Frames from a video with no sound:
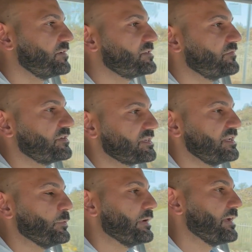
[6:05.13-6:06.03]
So if there's
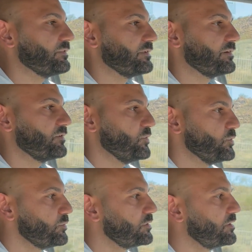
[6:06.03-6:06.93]
anyone out there
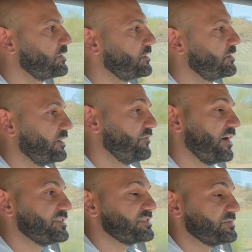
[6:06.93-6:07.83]
who
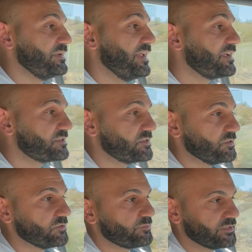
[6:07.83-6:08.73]
advises me not
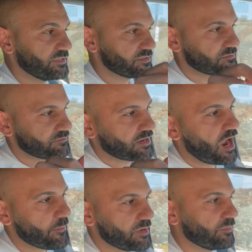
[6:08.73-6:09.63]
to, please
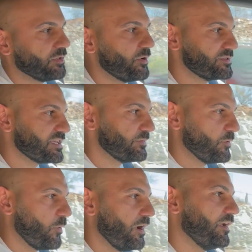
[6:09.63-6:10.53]
comment below and tell me
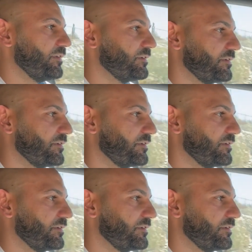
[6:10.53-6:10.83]
why.